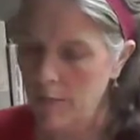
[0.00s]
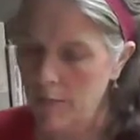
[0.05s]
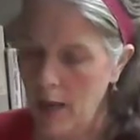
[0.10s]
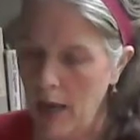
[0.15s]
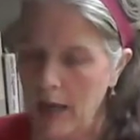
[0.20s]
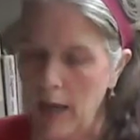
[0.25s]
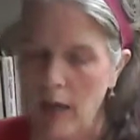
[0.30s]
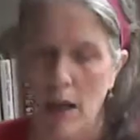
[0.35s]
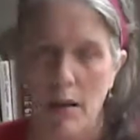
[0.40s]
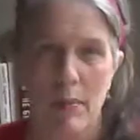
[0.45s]

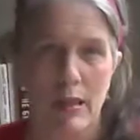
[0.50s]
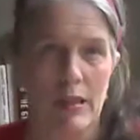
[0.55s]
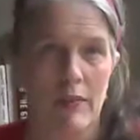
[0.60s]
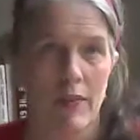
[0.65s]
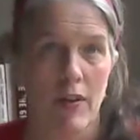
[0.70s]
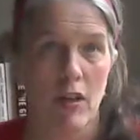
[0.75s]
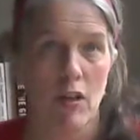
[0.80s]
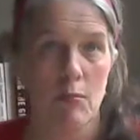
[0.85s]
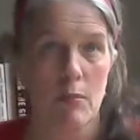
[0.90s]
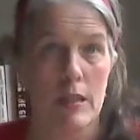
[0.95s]
economic
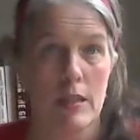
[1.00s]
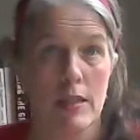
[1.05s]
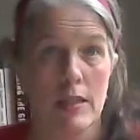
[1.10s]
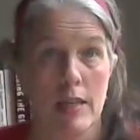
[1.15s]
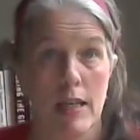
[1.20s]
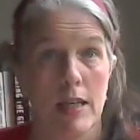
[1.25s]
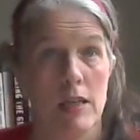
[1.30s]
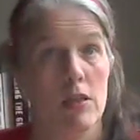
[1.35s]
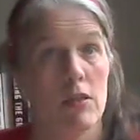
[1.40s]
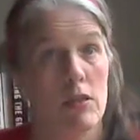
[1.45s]
development
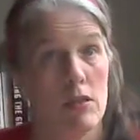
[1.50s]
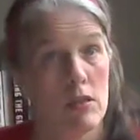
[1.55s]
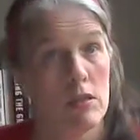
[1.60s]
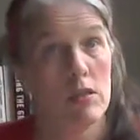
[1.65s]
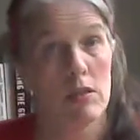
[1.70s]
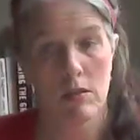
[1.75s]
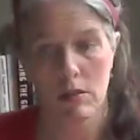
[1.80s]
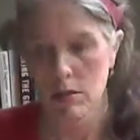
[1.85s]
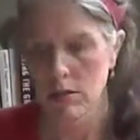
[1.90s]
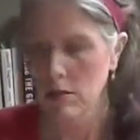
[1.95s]

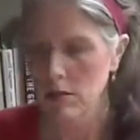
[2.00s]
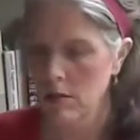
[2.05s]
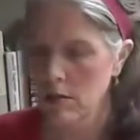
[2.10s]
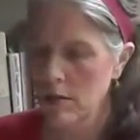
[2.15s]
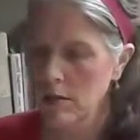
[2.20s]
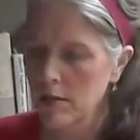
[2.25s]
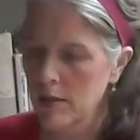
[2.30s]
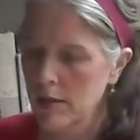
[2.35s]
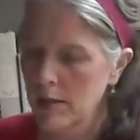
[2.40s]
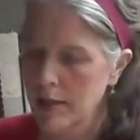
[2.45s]
standards
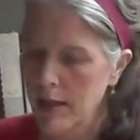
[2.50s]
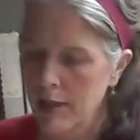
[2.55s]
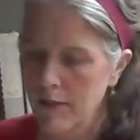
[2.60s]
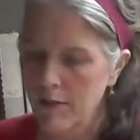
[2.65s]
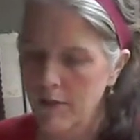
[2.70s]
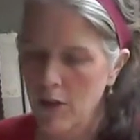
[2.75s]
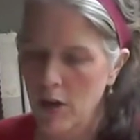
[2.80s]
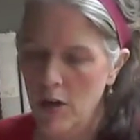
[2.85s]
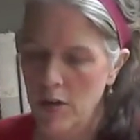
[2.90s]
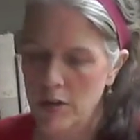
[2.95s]

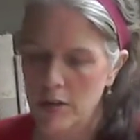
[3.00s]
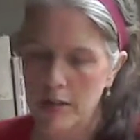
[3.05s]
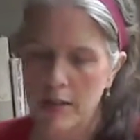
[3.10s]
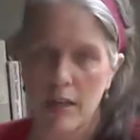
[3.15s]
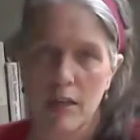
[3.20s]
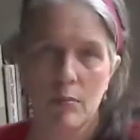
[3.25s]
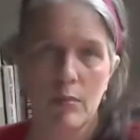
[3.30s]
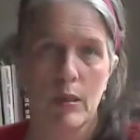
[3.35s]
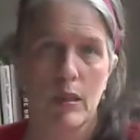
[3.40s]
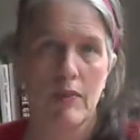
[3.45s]
for our
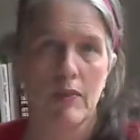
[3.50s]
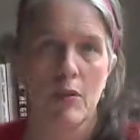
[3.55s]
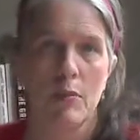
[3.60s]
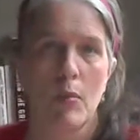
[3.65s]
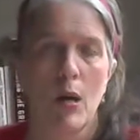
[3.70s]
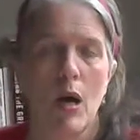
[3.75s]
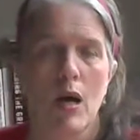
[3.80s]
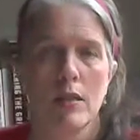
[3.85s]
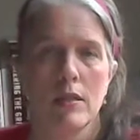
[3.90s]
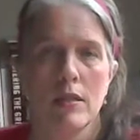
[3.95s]
sustainable living
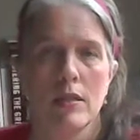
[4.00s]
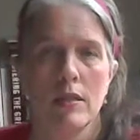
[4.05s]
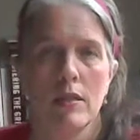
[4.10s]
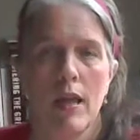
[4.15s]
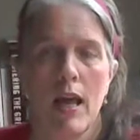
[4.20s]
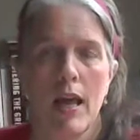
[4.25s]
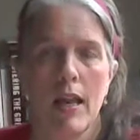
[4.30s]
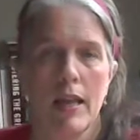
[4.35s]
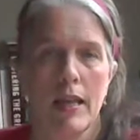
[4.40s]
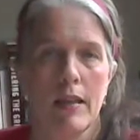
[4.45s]
pods and
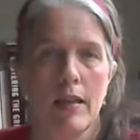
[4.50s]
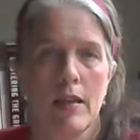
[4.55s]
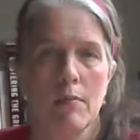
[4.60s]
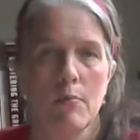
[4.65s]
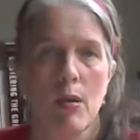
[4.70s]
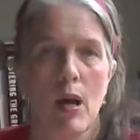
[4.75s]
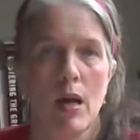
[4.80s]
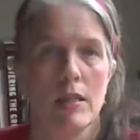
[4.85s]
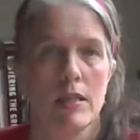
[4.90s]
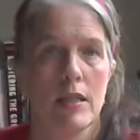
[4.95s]

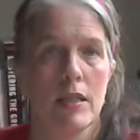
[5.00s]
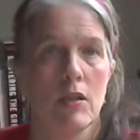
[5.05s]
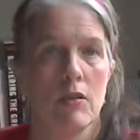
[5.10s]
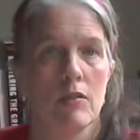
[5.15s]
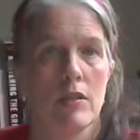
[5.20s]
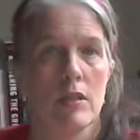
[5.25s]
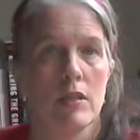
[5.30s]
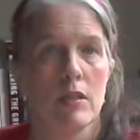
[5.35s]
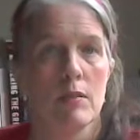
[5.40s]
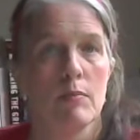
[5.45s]
pods
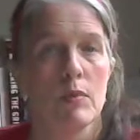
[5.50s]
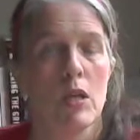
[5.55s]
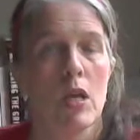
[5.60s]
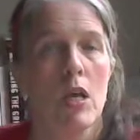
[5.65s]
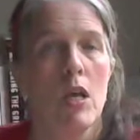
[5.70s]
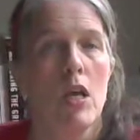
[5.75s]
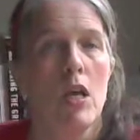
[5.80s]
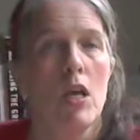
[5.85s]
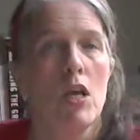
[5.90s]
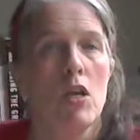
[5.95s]
ecosystems.
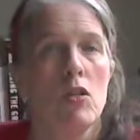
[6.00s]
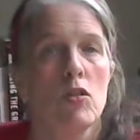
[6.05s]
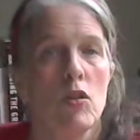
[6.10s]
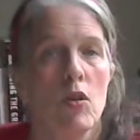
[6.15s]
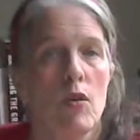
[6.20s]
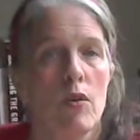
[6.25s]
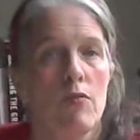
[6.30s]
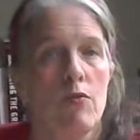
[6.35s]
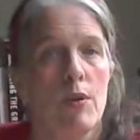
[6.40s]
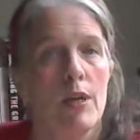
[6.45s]
So
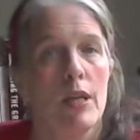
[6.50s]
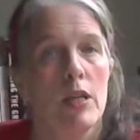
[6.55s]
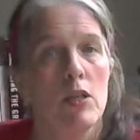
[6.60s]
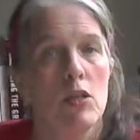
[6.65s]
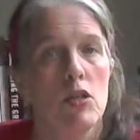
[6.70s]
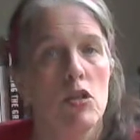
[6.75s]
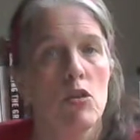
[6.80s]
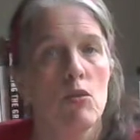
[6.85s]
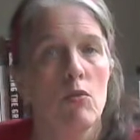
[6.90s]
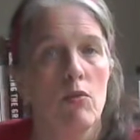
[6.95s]
if we can
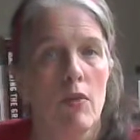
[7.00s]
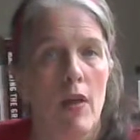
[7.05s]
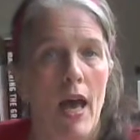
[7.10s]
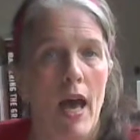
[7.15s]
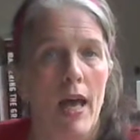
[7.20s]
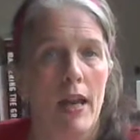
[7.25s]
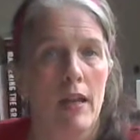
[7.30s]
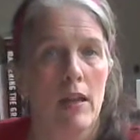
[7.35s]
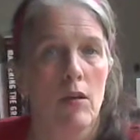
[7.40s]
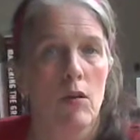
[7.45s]
do
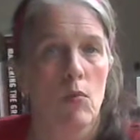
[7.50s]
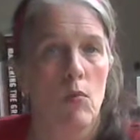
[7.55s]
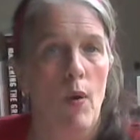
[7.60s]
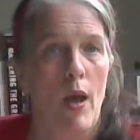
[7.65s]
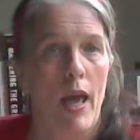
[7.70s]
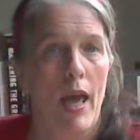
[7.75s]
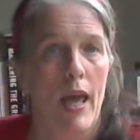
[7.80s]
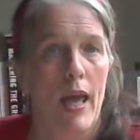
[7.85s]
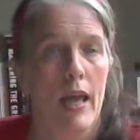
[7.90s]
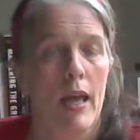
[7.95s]
that in a
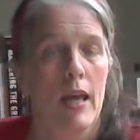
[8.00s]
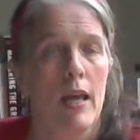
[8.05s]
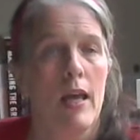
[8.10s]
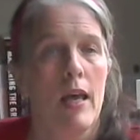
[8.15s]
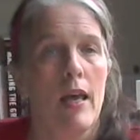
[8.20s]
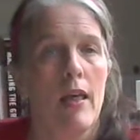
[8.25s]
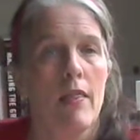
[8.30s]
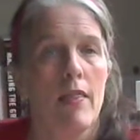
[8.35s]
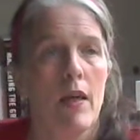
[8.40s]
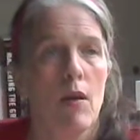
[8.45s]
way
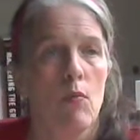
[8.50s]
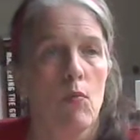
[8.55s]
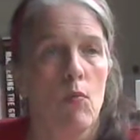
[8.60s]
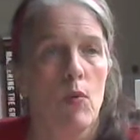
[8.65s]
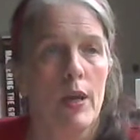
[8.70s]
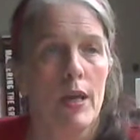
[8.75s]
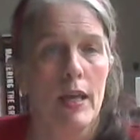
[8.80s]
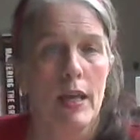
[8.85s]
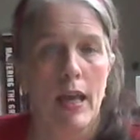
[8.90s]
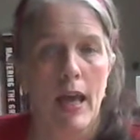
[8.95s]
that
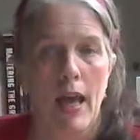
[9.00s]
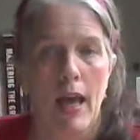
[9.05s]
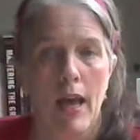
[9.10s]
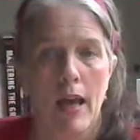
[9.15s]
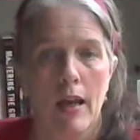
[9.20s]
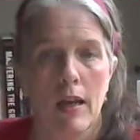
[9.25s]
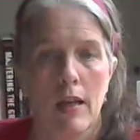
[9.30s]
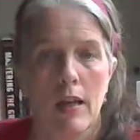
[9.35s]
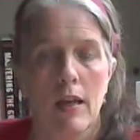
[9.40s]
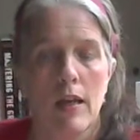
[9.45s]
we can
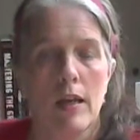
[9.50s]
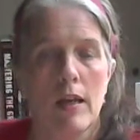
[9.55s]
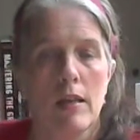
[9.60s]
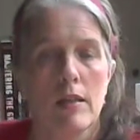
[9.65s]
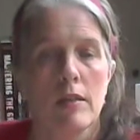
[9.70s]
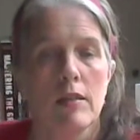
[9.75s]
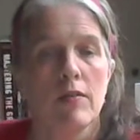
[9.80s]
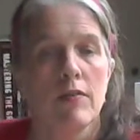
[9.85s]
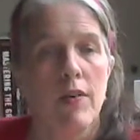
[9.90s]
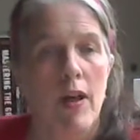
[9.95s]

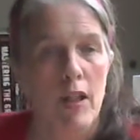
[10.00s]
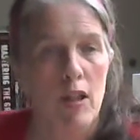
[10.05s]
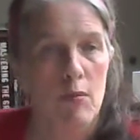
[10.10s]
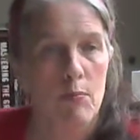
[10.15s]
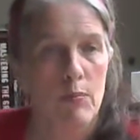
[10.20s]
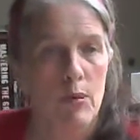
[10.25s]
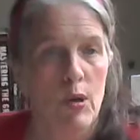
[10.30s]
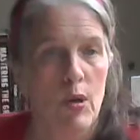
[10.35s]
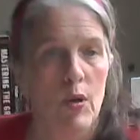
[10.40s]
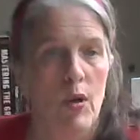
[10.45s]
develop
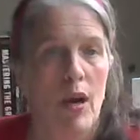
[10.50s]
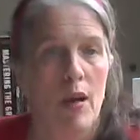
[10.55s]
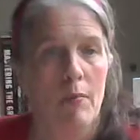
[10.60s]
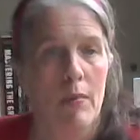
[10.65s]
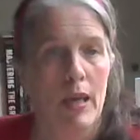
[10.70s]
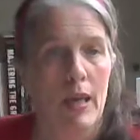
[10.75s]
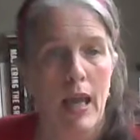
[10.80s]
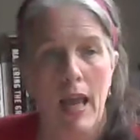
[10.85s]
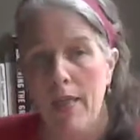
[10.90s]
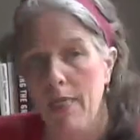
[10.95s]

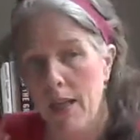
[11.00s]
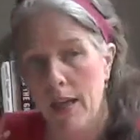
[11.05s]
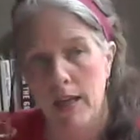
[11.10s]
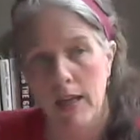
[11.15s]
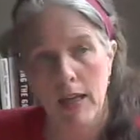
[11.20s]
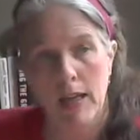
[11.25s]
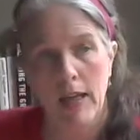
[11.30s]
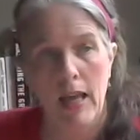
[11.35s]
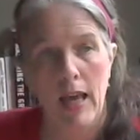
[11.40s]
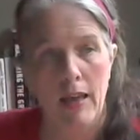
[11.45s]
programming and then
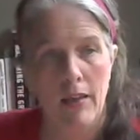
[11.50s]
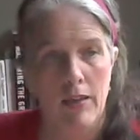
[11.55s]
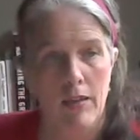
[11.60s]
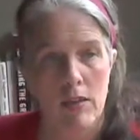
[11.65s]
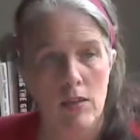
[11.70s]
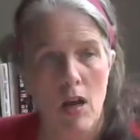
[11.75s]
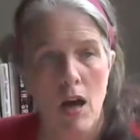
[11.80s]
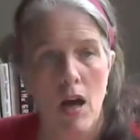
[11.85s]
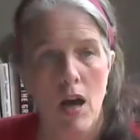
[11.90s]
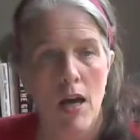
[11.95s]
connect the
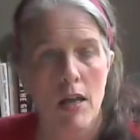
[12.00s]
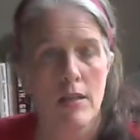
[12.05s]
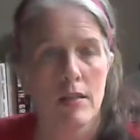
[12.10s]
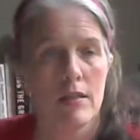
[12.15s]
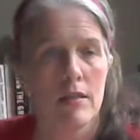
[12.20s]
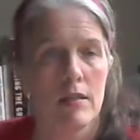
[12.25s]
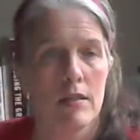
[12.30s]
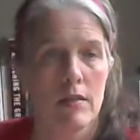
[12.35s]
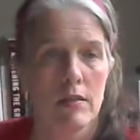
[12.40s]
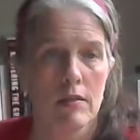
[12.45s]

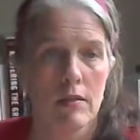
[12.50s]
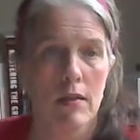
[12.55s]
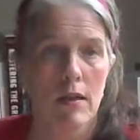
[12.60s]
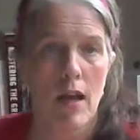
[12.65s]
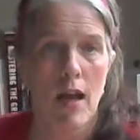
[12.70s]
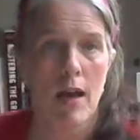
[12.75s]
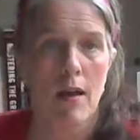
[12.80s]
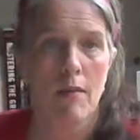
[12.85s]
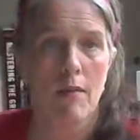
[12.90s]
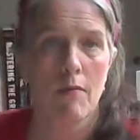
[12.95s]
dots
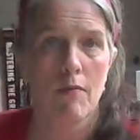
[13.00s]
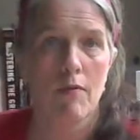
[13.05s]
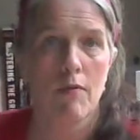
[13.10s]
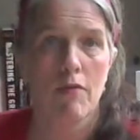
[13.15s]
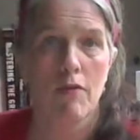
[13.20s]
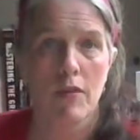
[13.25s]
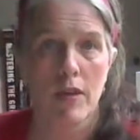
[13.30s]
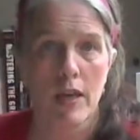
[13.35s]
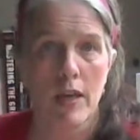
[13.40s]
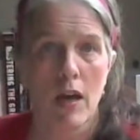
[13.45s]

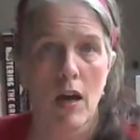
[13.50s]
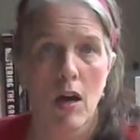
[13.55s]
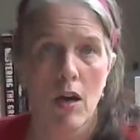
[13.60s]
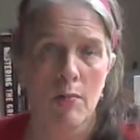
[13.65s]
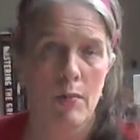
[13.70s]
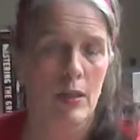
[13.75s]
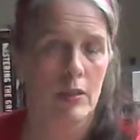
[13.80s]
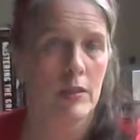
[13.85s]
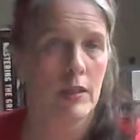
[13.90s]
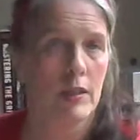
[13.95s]
via our
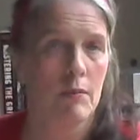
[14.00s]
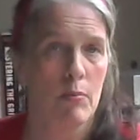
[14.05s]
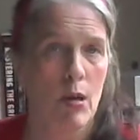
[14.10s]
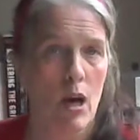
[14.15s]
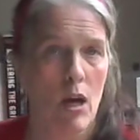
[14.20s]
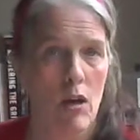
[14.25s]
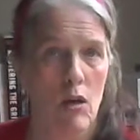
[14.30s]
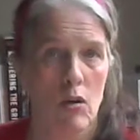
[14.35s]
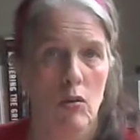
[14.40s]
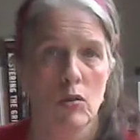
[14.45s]
melting
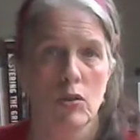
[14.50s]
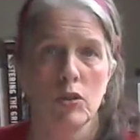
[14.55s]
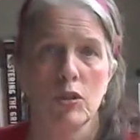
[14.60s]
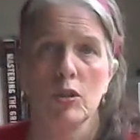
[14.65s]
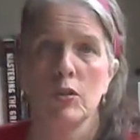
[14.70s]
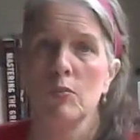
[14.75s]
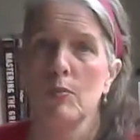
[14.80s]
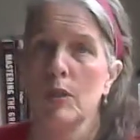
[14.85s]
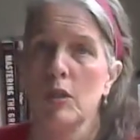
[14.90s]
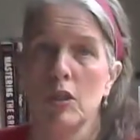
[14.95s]
pot
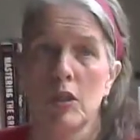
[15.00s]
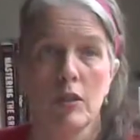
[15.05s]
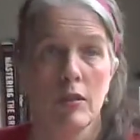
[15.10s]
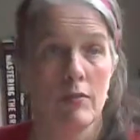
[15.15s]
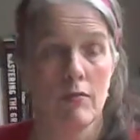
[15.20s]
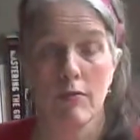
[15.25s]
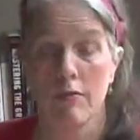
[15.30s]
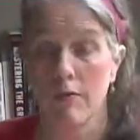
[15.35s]
culture, which could